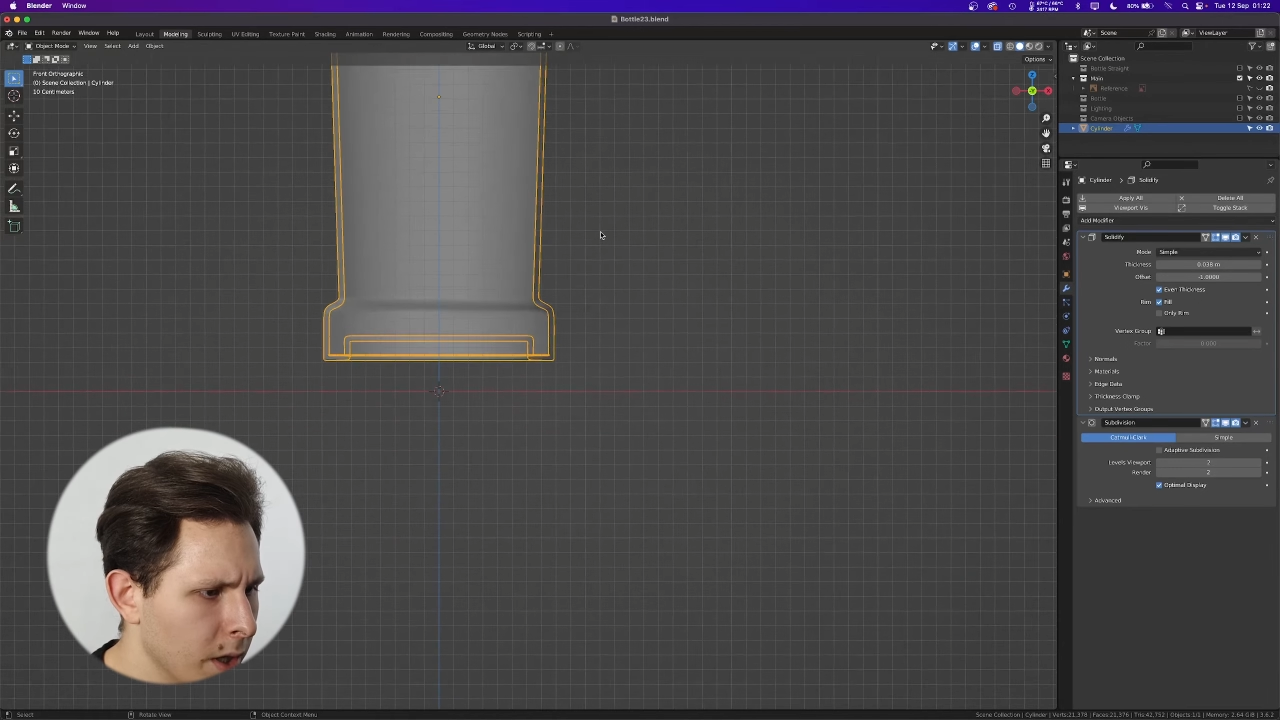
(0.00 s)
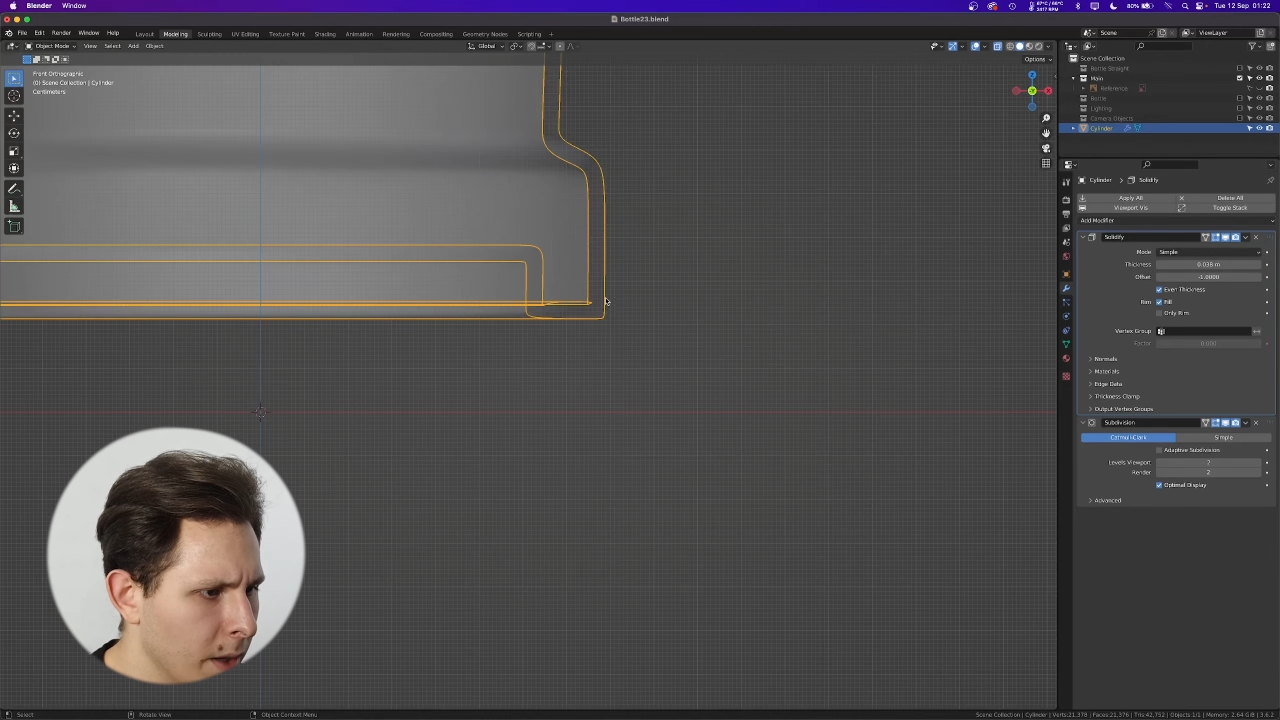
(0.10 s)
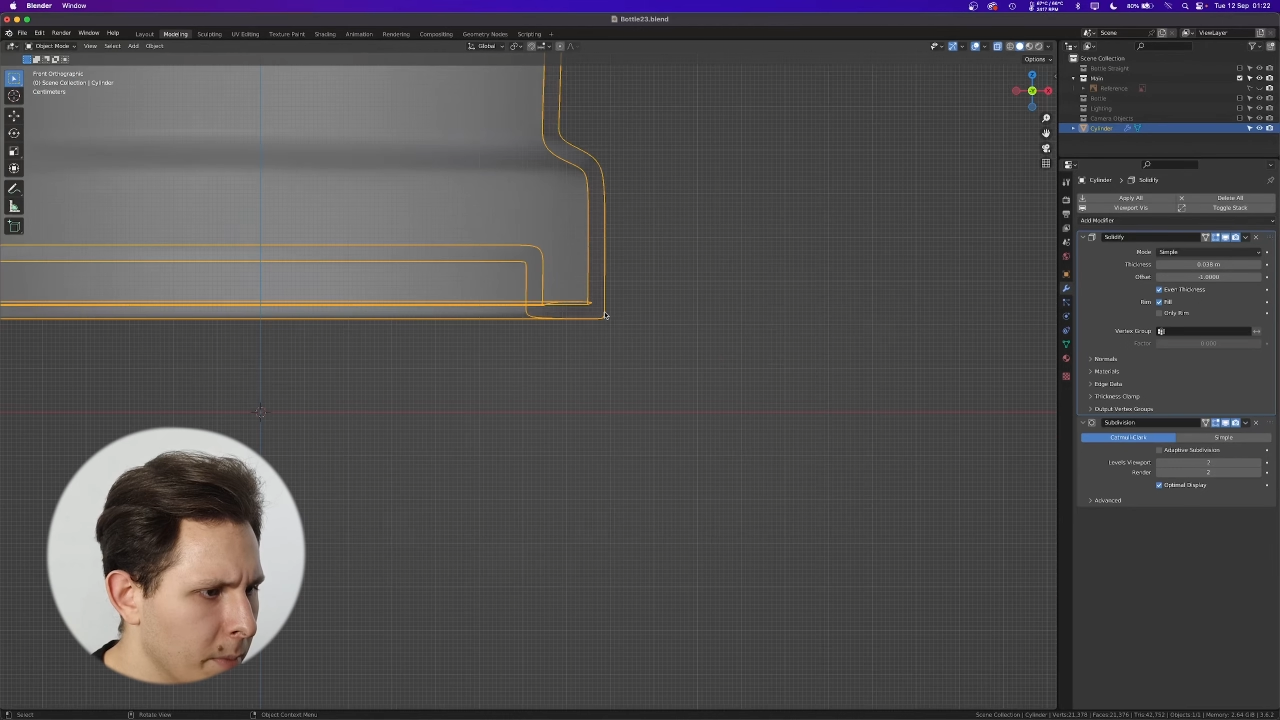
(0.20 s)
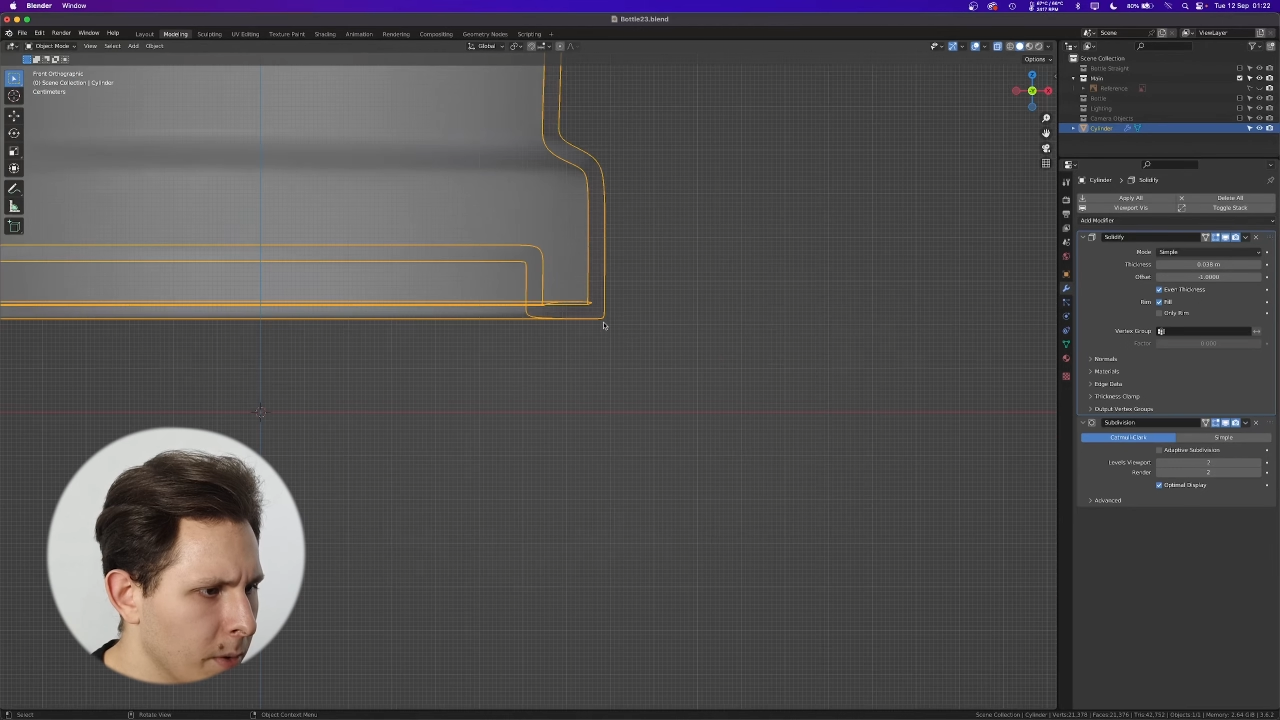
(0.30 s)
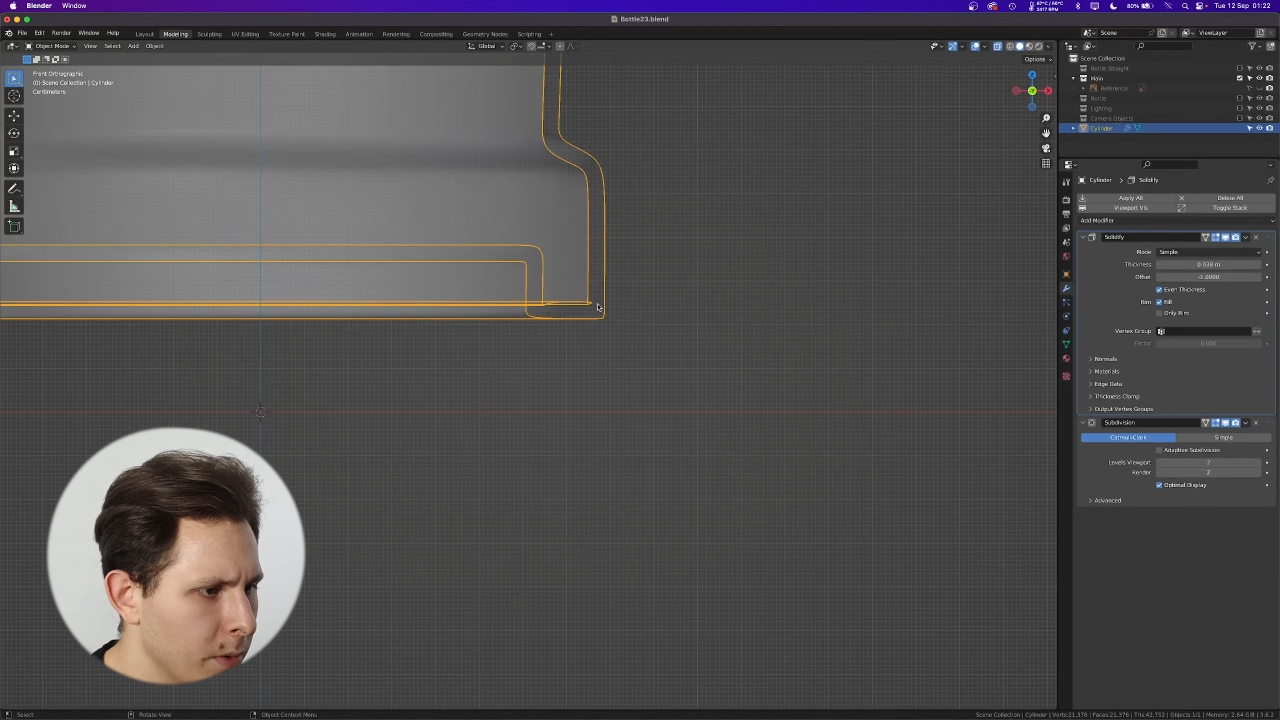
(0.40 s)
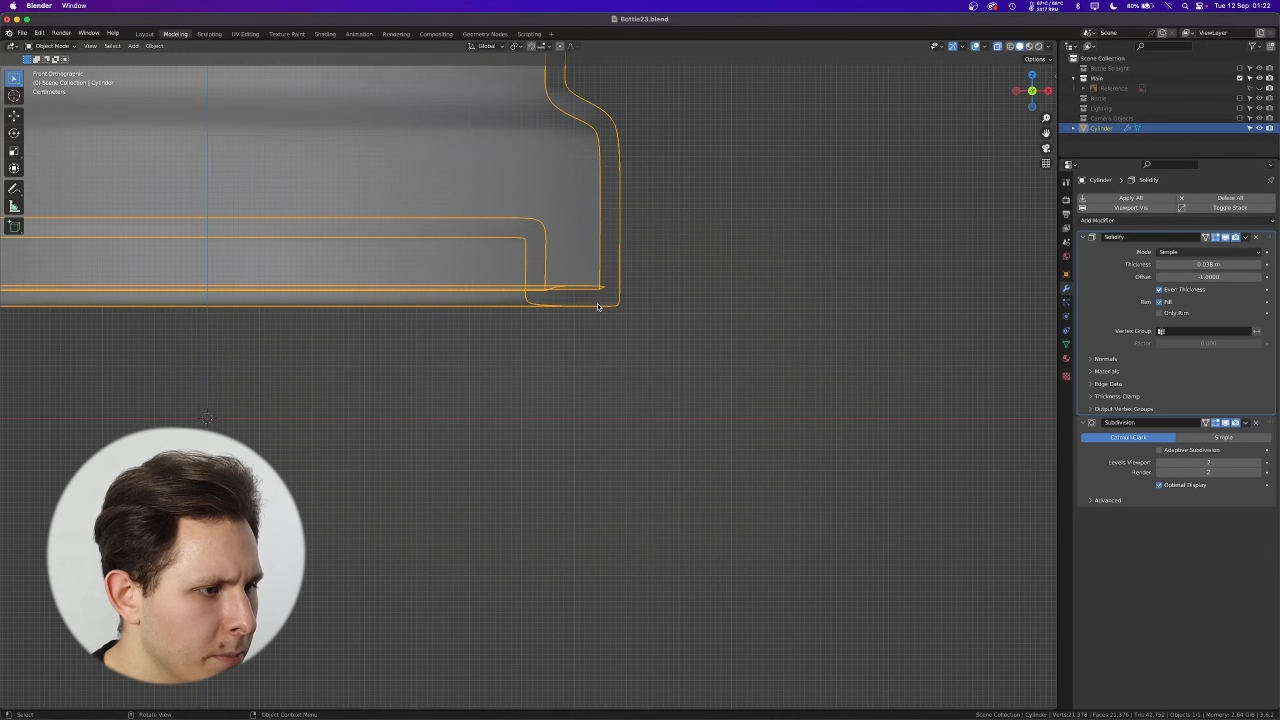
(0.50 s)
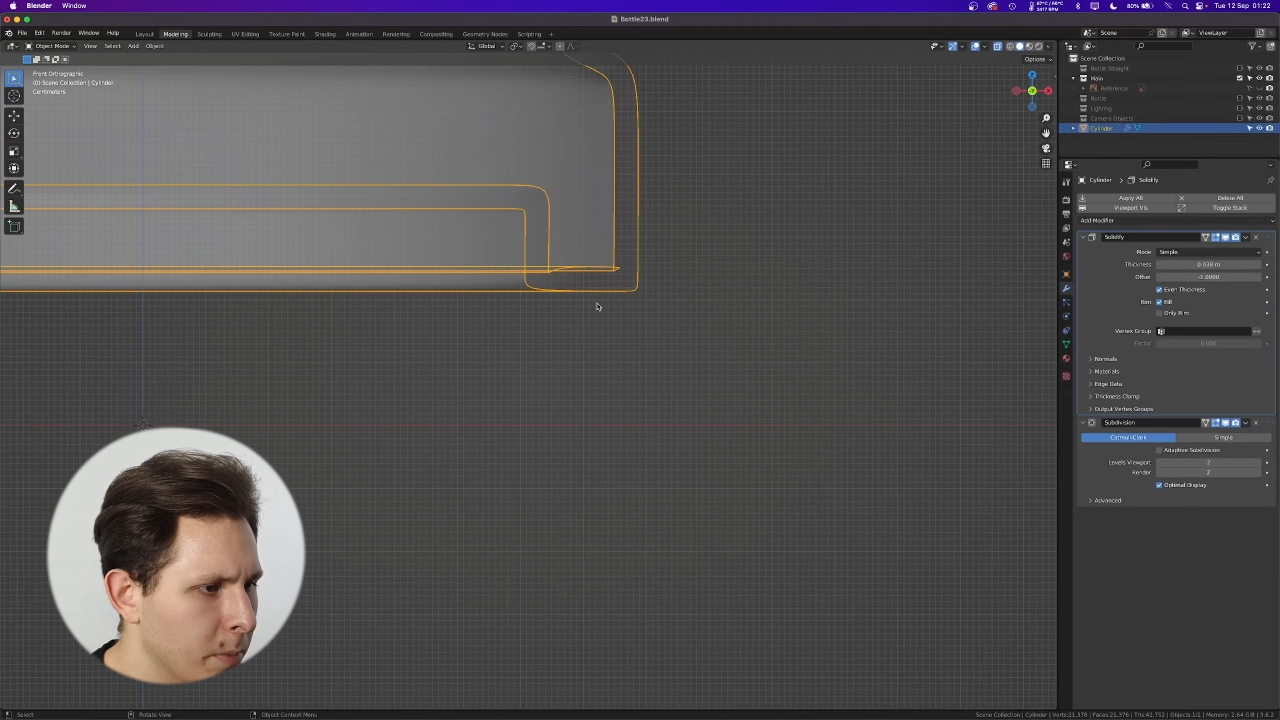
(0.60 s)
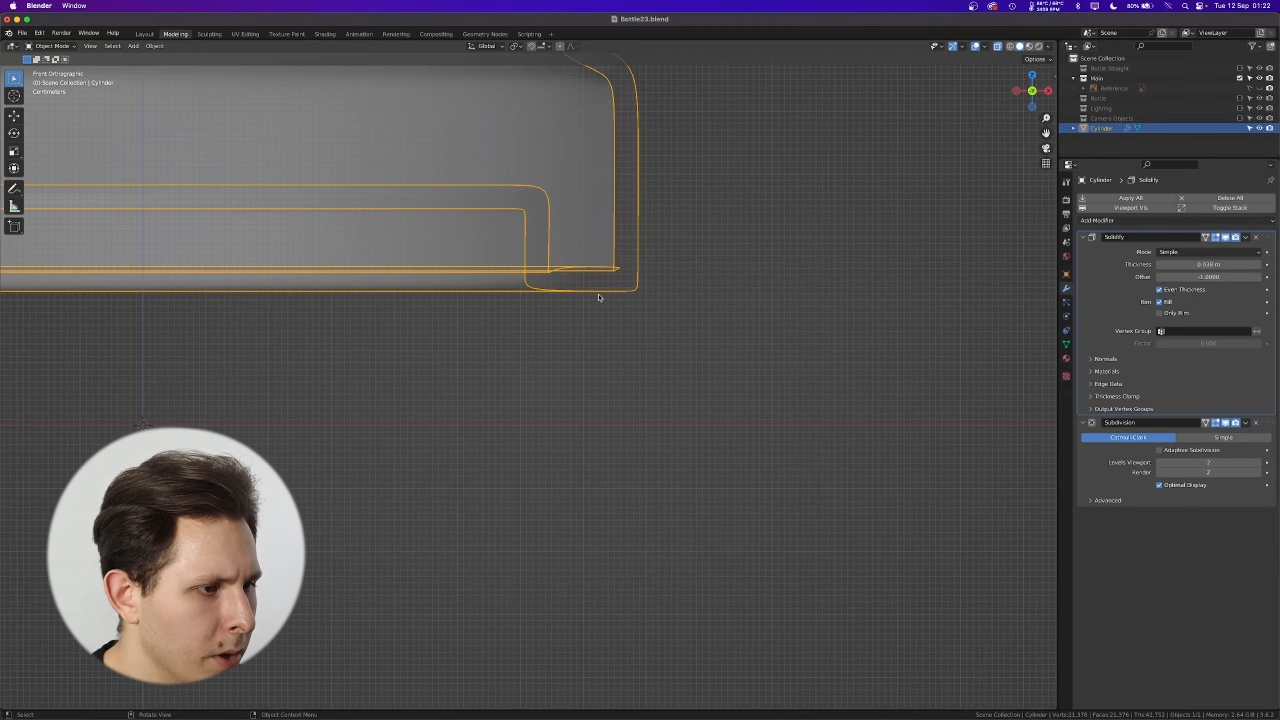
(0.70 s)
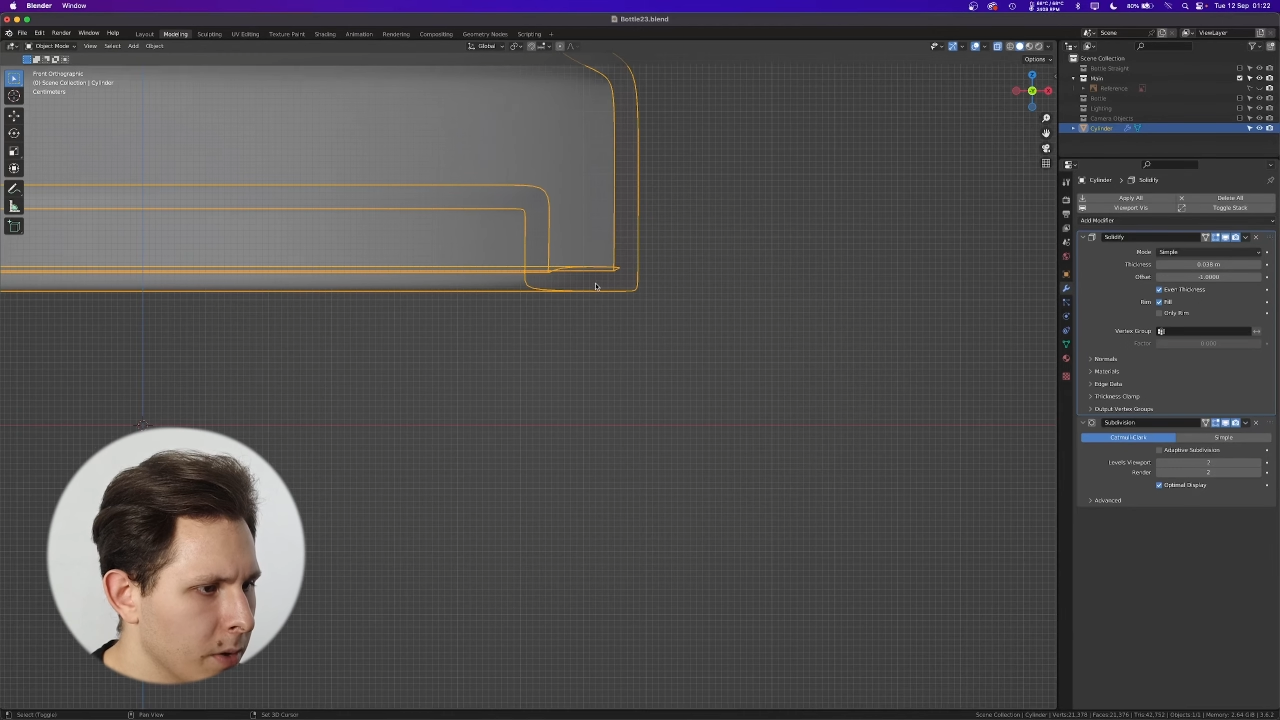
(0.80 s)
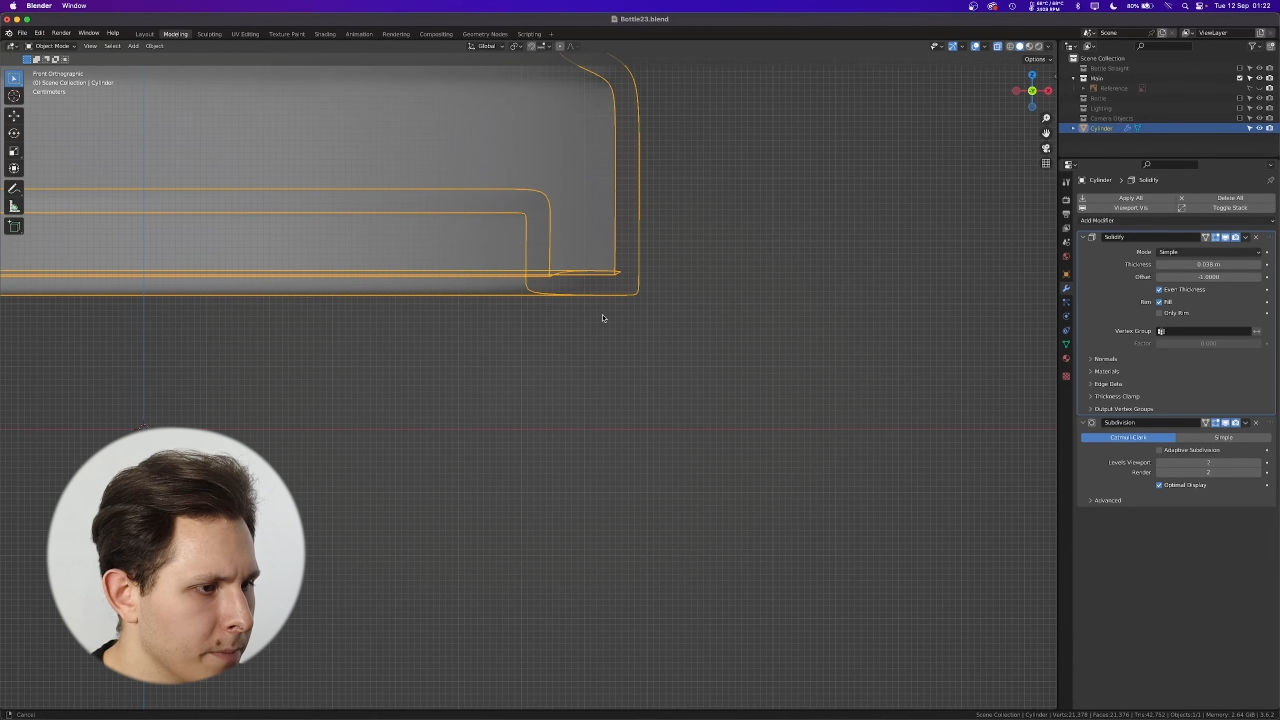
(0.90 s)
about the
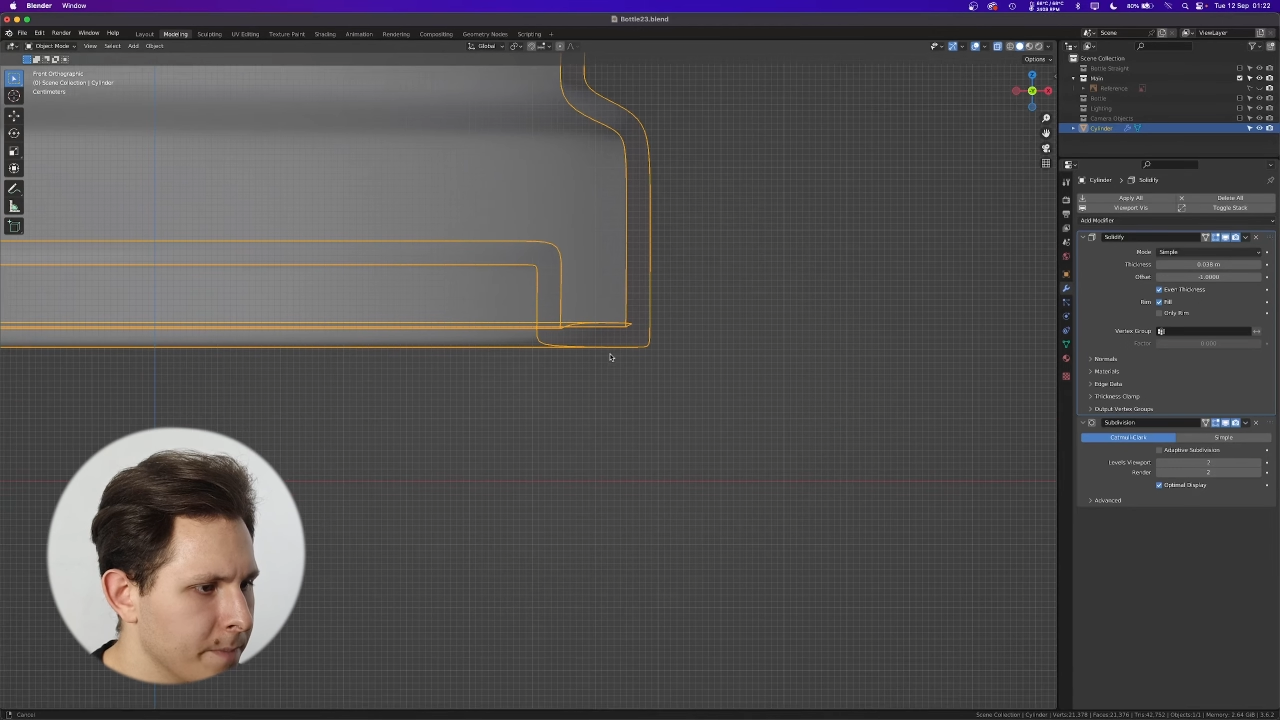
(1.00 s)
bottom,